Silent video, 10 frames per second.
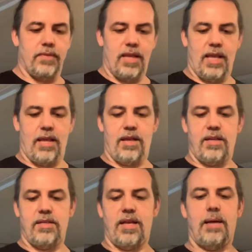
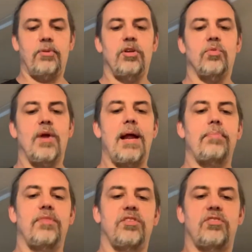And I'm gonna
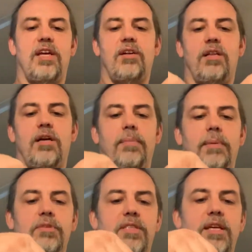wrap this nail up. I'm
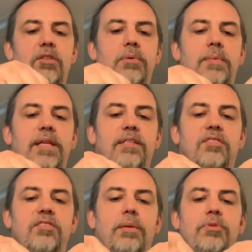gonna tell you a little bit about
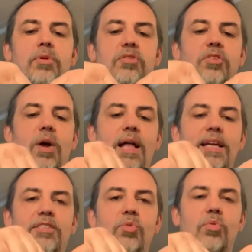this as I'm doing it. So I
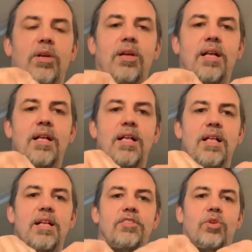like to
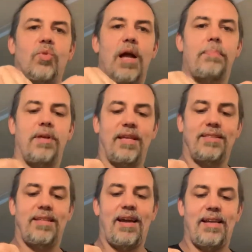wrap it as
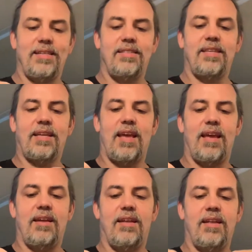tightly as I
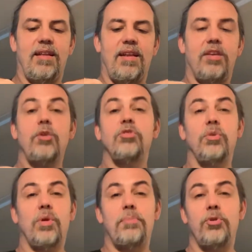can. Now usually
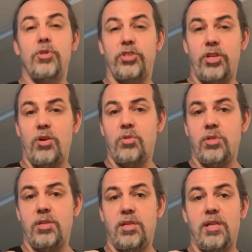when I'm doing a show,
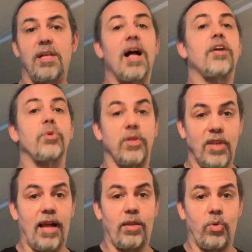I'll do
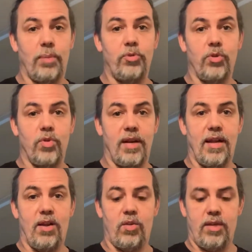exactly what I'm doing right
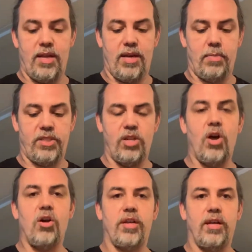now, and I'll be
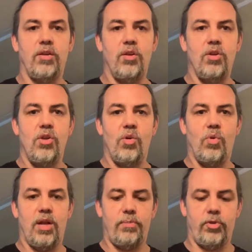talking
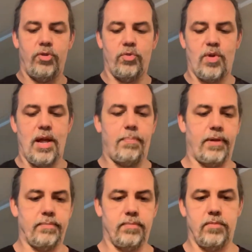while I'm doing the wrapping,
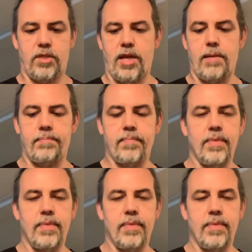okay?